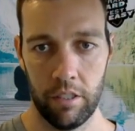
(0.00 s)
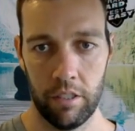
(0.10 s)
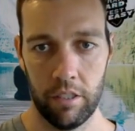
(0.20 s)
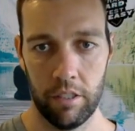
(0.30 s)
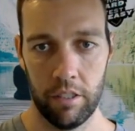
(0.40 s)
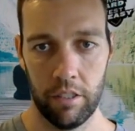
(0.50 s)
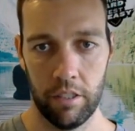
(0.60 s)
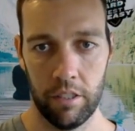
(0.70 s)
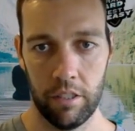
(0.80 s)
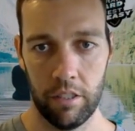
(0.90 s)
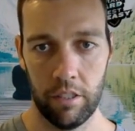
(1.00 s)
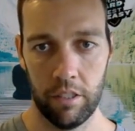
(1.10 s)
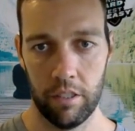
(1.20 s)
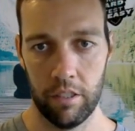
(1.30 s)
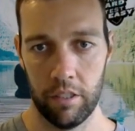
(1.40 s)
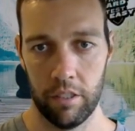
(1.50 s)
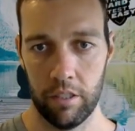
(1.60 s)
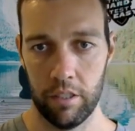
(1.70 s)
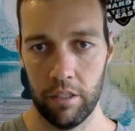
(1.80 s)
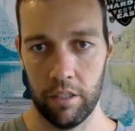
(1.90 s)

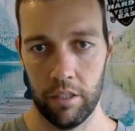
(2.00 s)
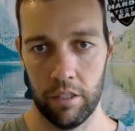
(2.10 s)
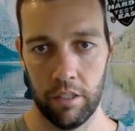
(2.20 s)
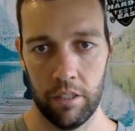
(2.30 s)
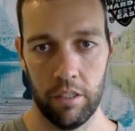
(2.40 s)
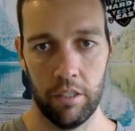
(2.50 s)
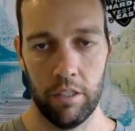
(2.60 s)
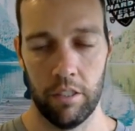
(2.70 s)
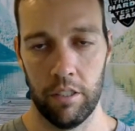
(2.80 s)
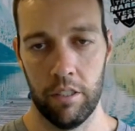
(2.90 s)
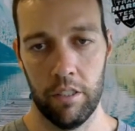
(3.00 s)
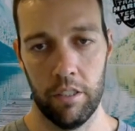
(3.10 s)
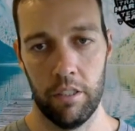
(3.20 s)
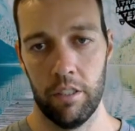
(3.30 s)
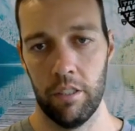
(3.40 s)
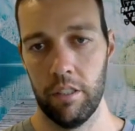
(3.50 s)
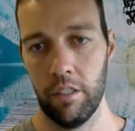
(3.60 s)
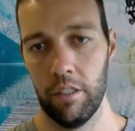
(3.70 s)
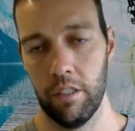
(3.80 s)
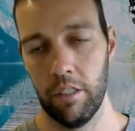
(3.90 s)

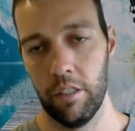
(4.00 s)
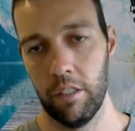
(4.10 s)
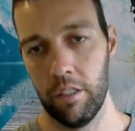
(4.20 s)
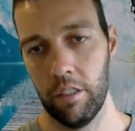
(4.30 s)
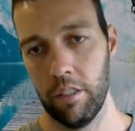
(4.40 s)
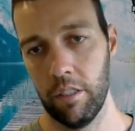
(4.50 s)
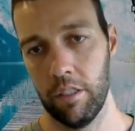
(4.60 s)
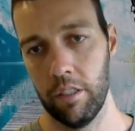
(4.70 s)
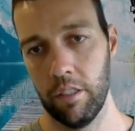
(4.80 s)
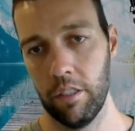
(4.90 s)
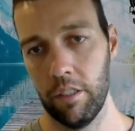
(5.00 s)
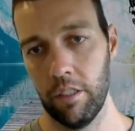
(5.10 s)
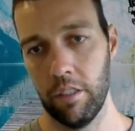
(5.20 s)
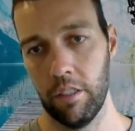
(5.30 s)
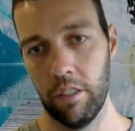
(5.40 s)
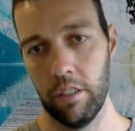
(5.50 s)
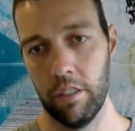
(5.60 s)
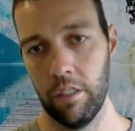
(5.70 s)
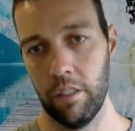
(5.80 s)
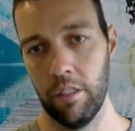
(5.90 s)

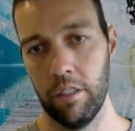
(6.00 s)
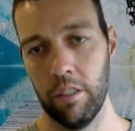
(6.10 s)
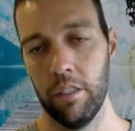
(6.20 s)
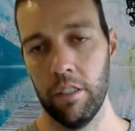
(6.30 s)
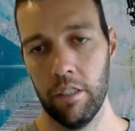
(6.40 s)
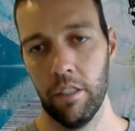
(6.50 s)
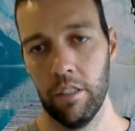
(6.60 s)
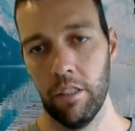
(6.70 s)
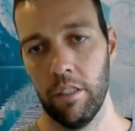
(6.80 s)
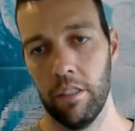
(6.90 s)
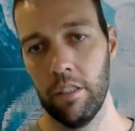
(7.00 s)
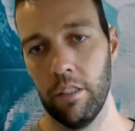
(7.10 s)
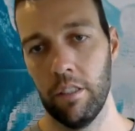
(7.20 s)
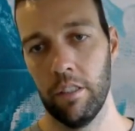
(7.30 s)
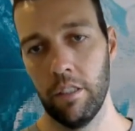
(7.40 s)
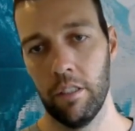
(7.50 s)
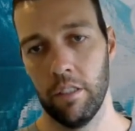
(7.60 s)
This person isn't speaking.